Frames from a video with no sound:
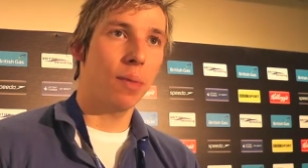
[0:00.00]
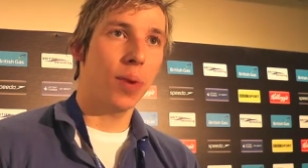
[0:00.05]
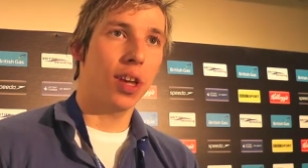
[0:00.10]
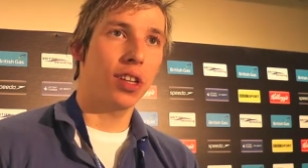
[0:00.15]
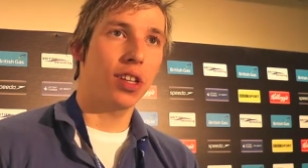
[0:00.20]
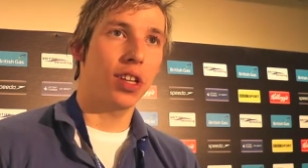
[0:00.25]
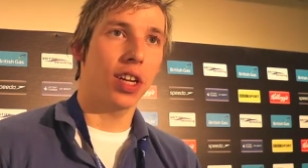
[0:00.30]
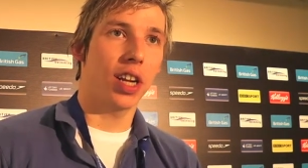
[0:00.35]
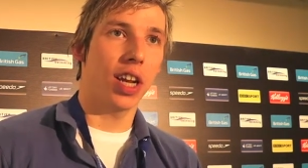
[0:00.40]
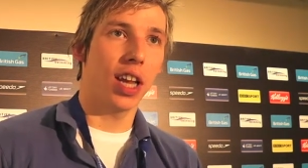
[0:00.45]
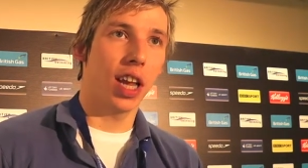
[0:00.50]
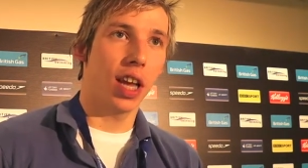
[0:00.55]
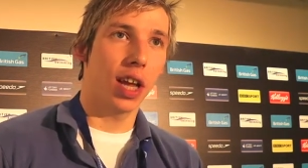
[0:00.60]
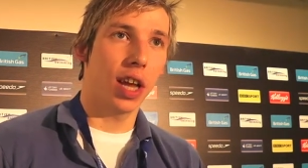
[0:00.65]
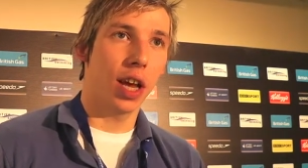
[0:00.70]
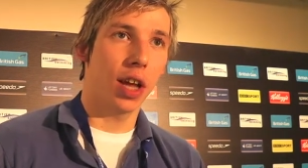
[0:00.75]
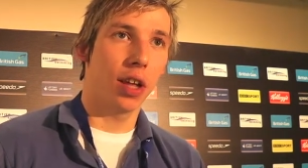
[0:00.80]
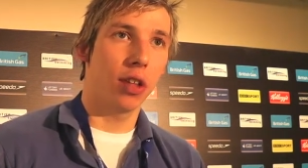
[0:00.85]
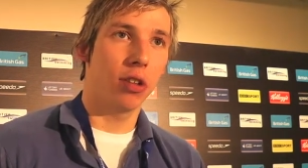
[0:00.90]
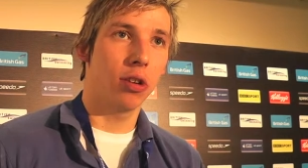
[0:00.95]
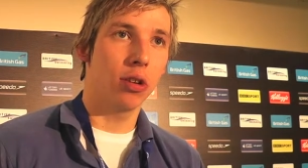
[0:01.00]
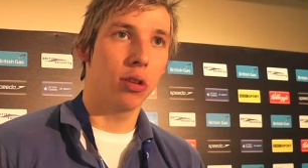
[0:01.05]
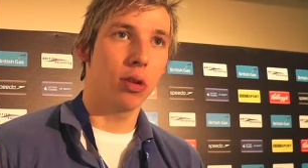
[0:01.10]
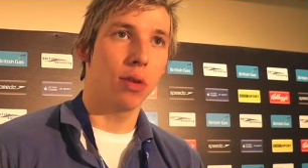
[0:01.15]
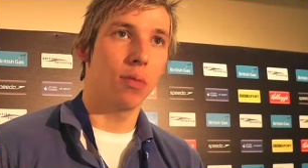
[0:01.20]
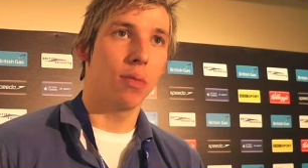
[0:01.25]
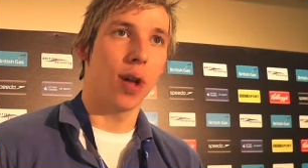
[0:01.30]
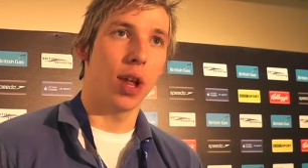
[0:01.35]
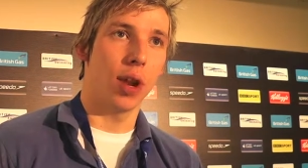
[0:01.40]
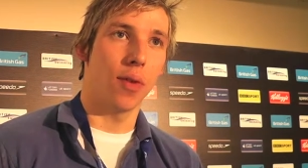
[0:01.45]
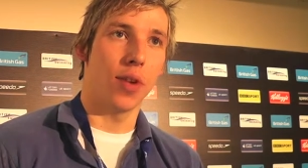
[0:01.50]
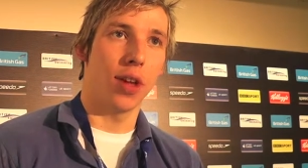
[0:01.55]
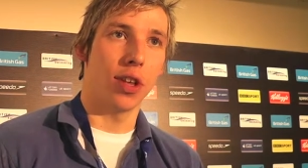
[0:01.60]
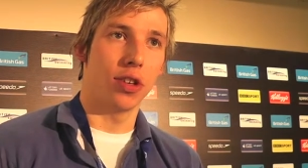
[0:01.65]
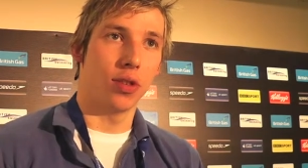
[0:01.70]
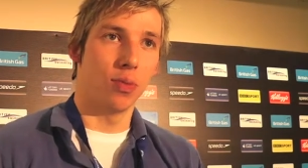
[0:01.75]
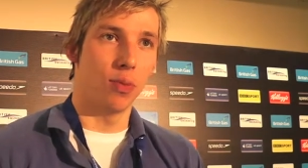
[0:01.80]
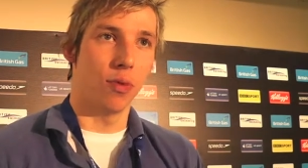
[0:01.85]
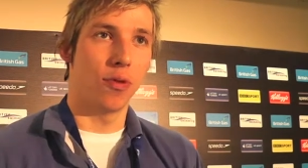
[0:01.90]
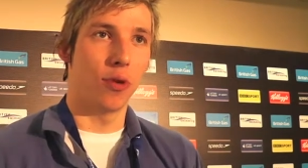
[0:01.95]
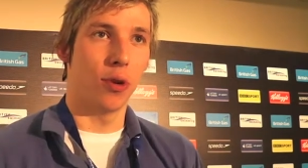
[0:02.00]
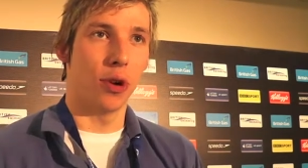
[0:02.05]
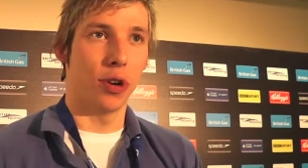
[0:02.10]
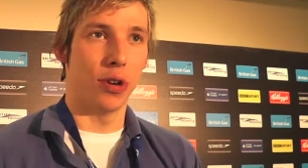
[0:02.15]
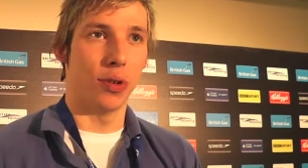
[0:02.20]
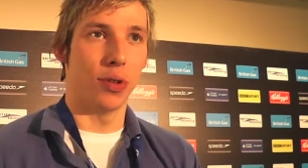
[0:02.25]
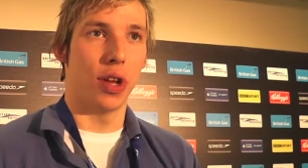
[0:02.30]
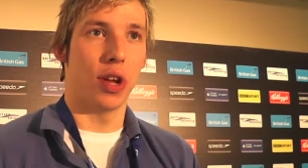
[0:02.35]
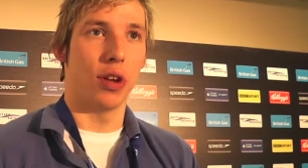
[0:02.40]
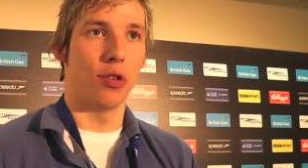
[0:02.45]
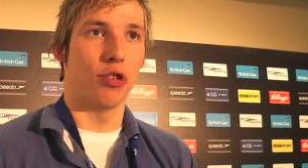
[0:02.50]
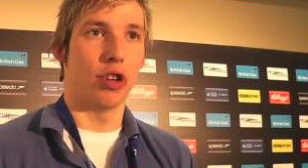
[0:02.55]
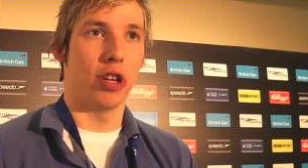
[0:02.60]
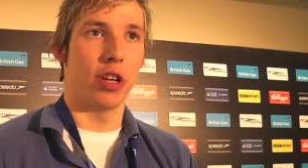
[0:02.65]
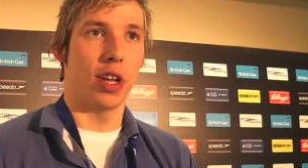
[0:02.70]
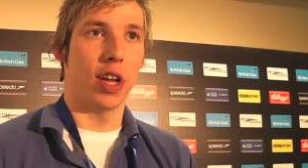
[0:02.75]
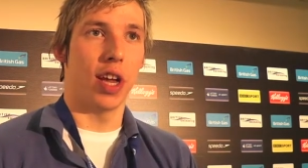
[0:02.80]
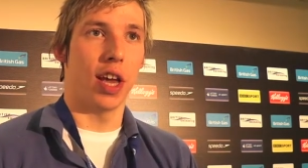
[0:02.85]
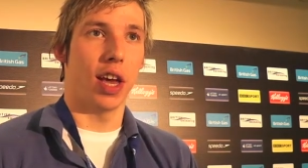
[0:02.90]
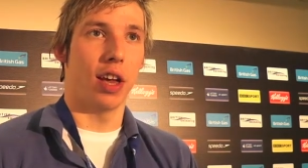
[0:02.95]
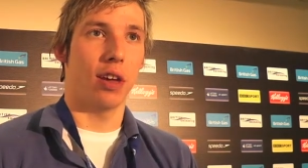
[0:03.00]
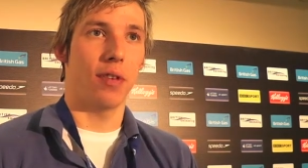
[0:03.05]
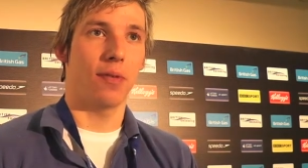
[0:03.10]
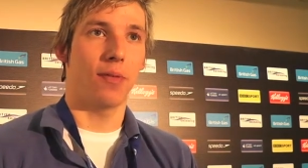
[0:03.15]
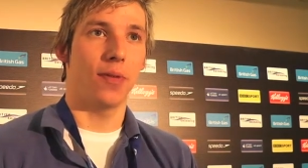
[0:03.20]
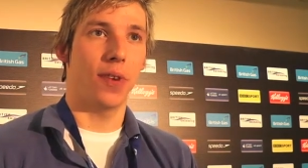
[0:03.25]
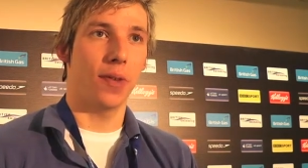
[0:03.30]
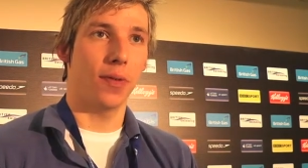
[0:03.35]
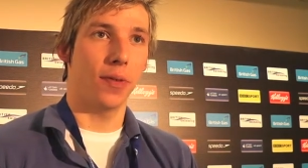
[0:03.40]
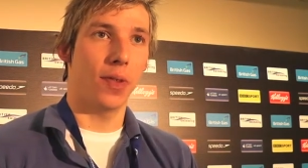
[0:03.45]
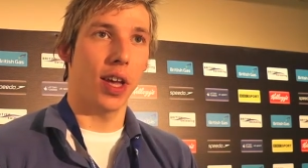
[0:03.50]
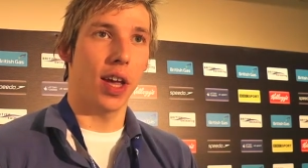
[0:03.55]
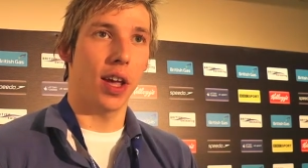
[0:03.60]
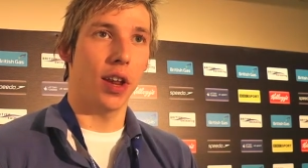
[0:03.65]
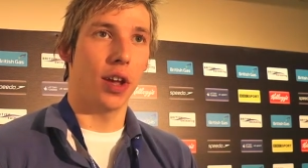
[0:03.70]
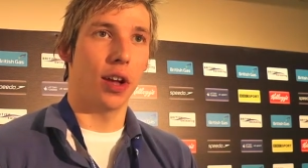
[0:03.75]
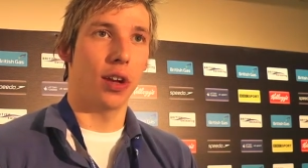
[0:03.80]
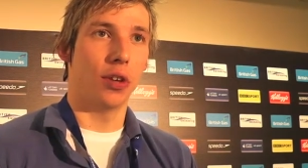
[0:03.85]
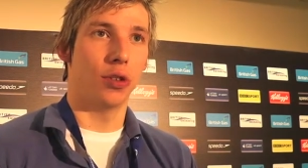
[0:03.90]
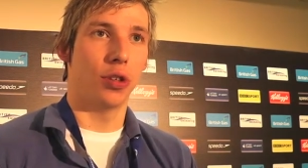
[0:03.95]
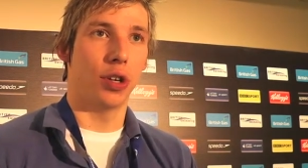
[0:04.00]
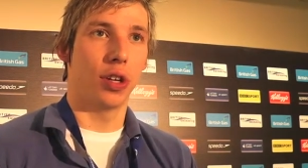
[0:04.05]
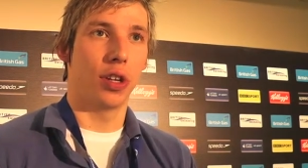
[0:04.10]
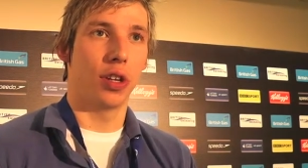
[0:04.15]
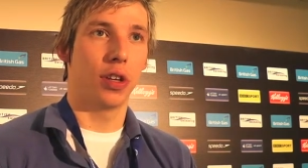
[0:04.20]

basically, uh, two main events from the 400 and 100, uh, 50 and 100.